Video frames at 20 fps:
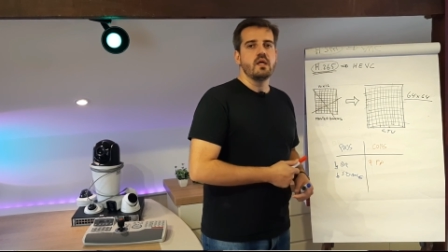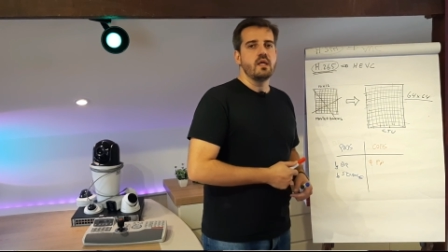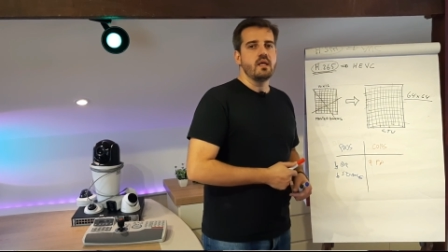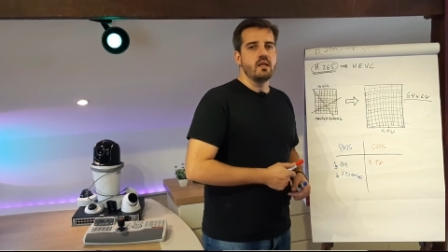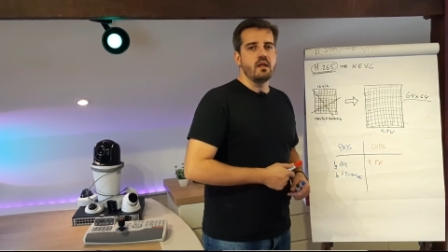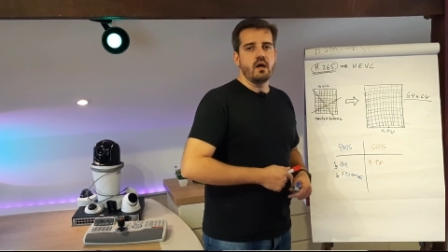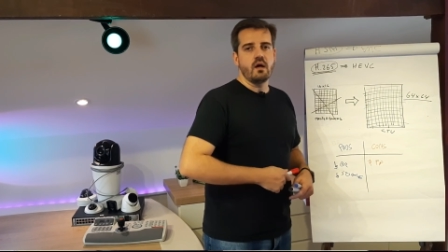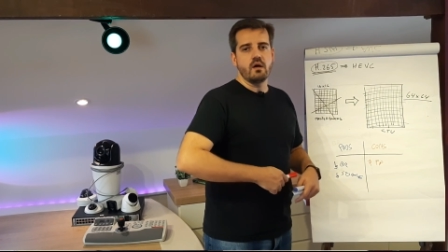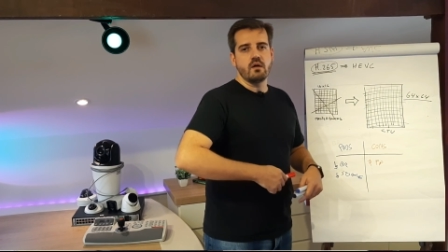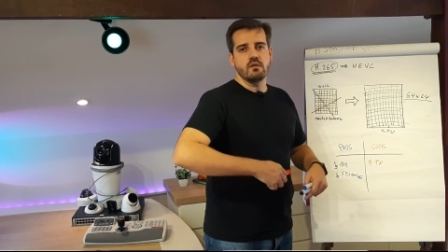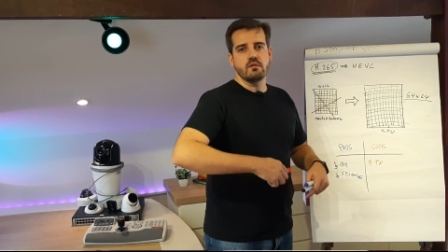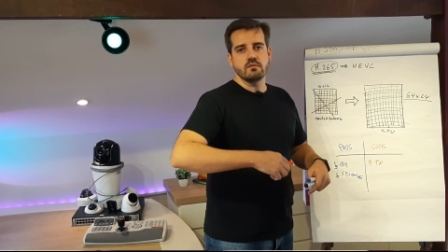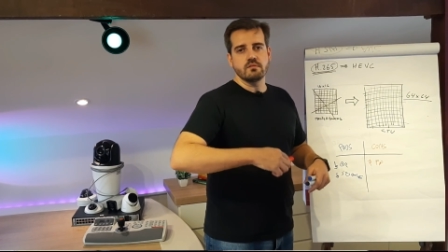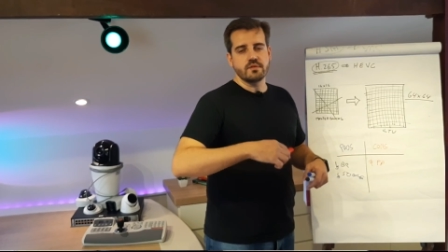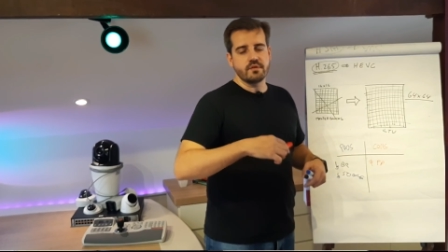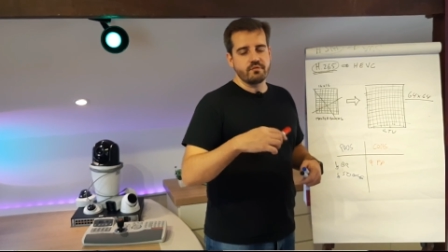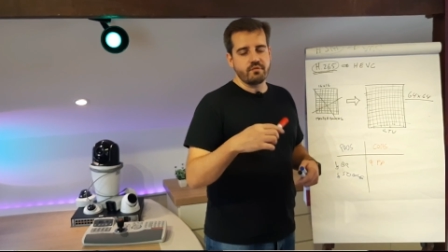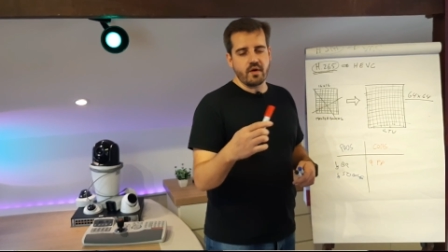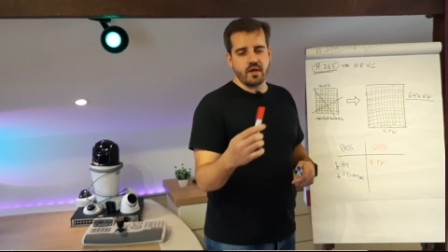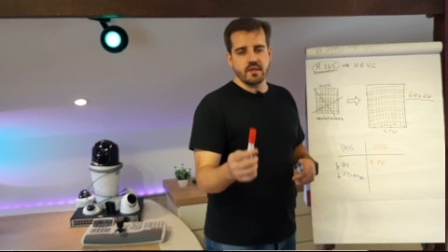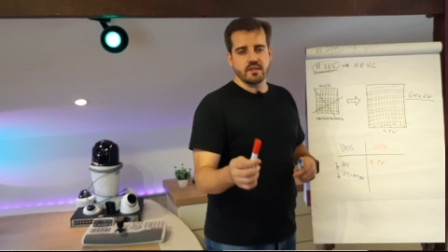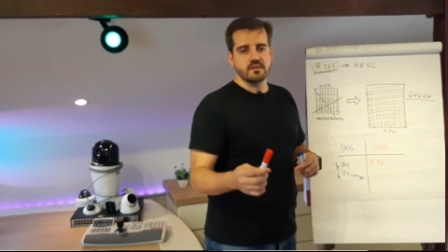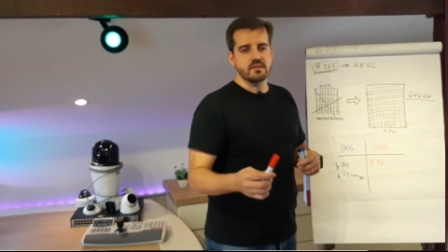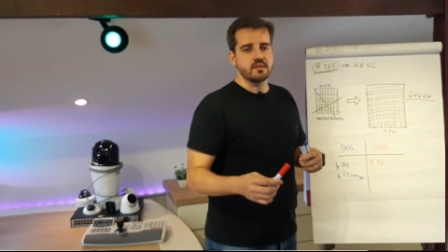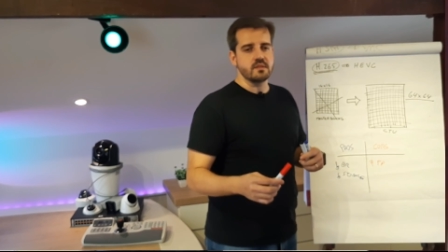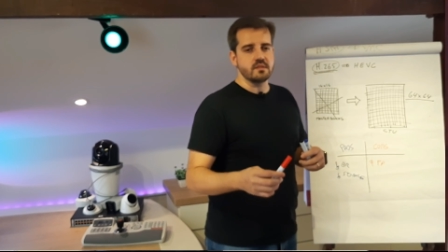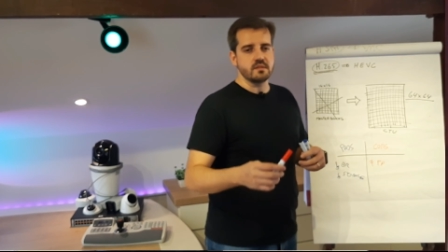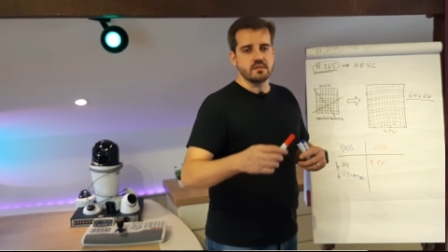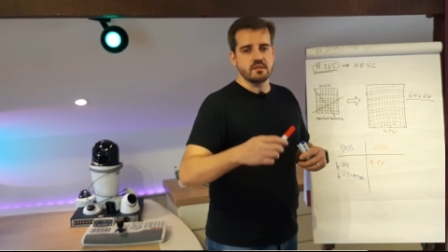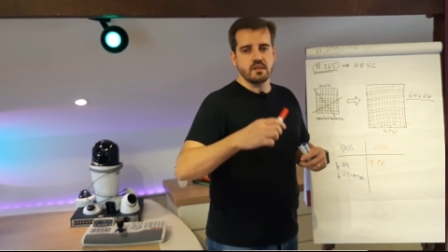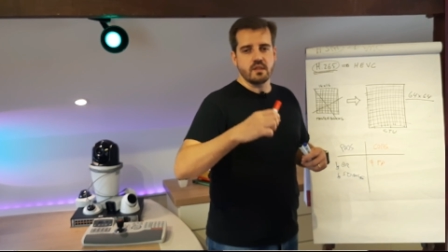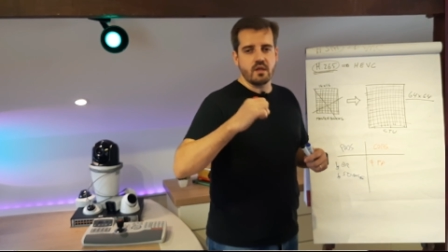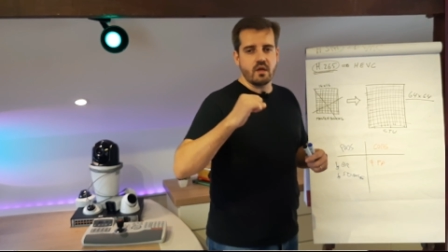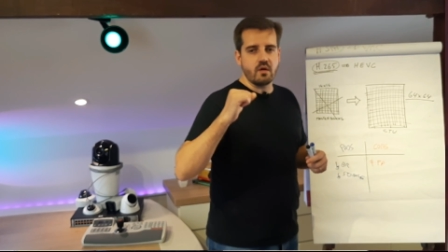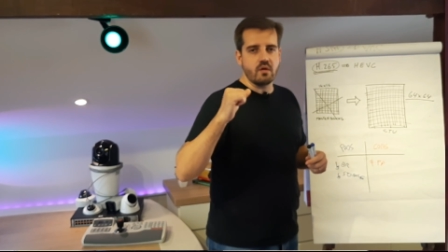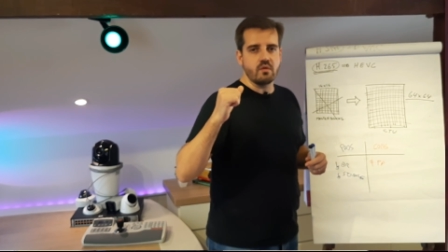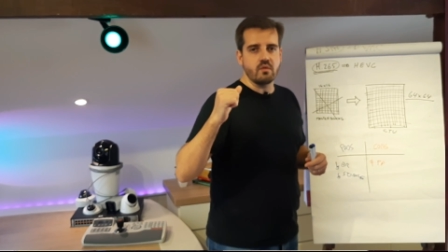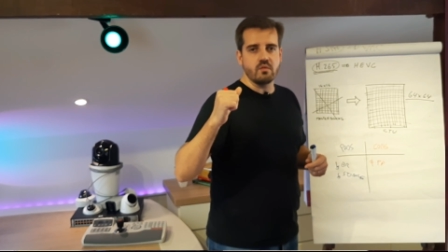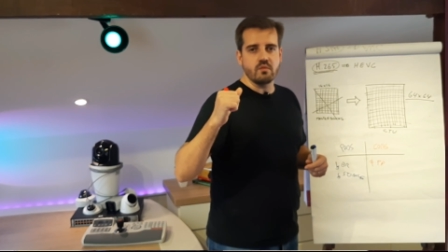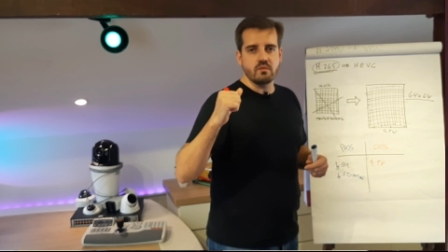in all devices, in
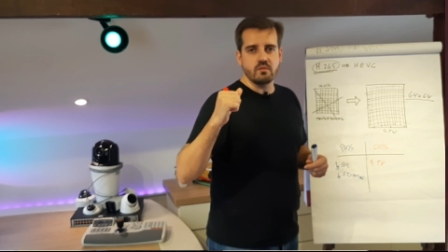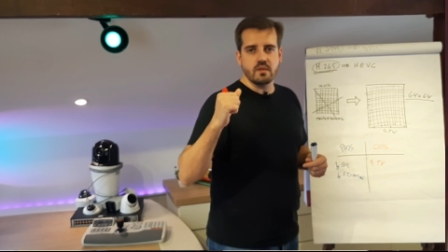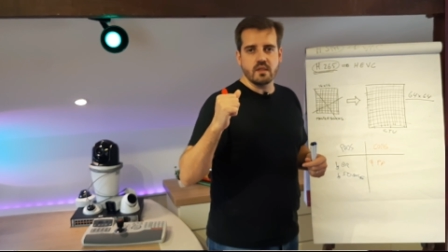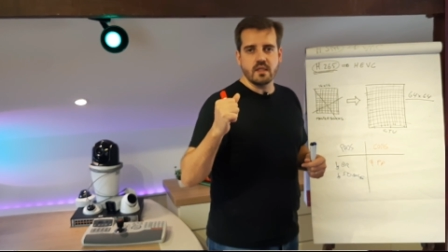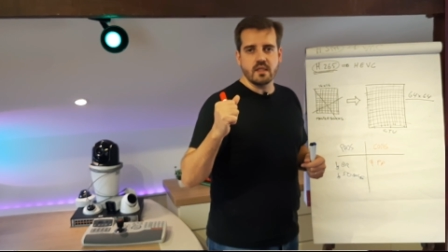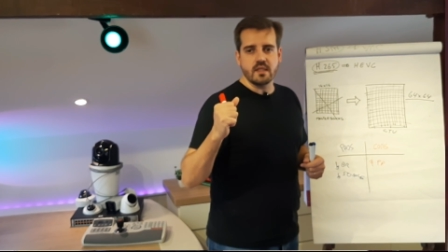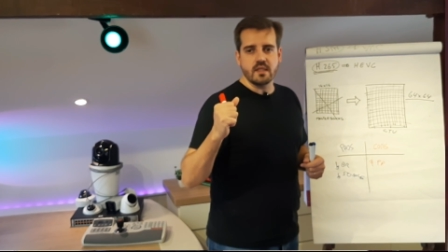all